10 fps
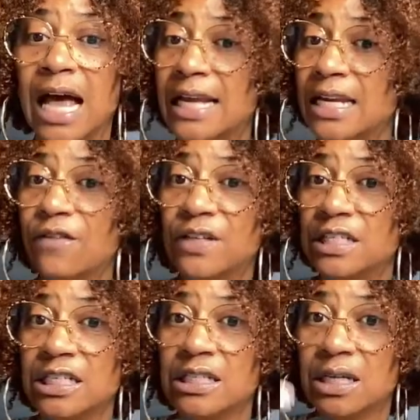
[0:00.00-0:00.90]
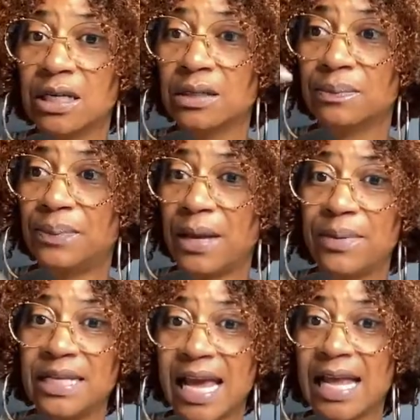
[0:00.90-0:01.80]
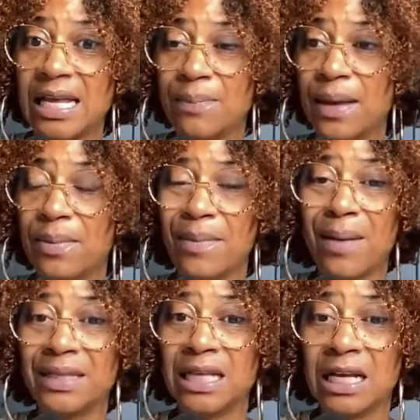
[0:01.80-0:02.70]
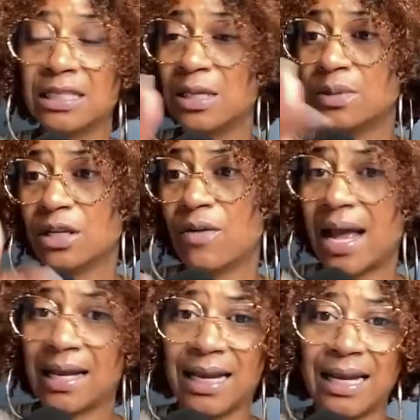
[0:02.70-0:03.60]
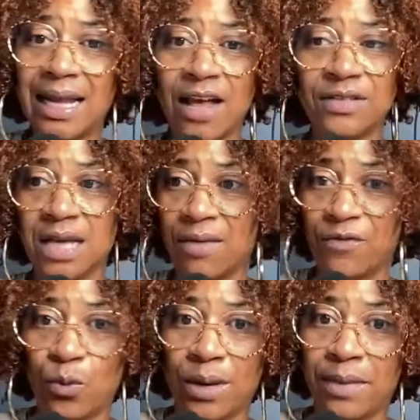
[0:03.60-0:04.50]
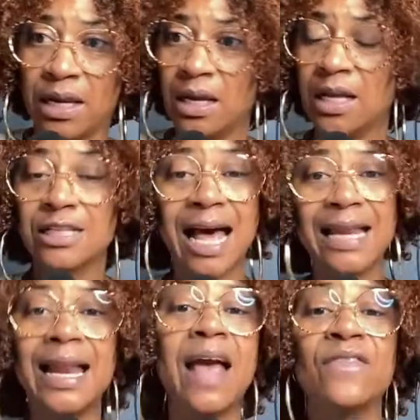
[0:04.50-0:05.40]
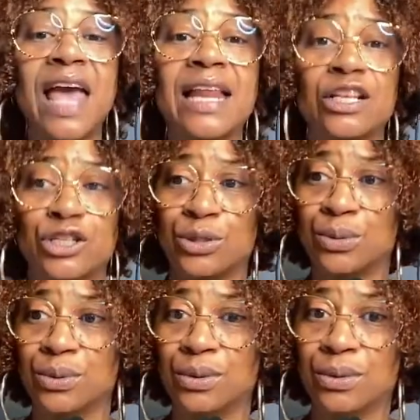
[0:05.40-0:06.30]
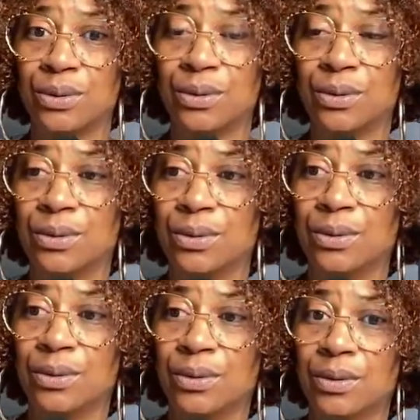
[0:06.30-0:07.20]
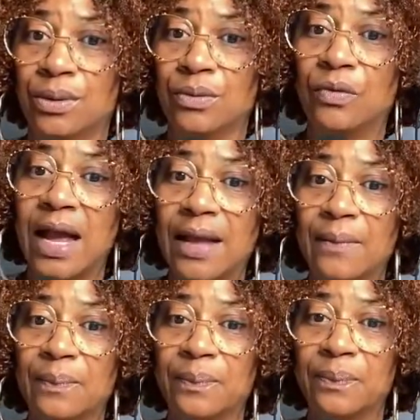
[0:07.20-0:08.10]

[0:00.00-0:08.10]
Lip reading: I never did the baby daddy and baby mama thing because he was a crackhead. He didn't have time for women. So I didn't have that issue. Right?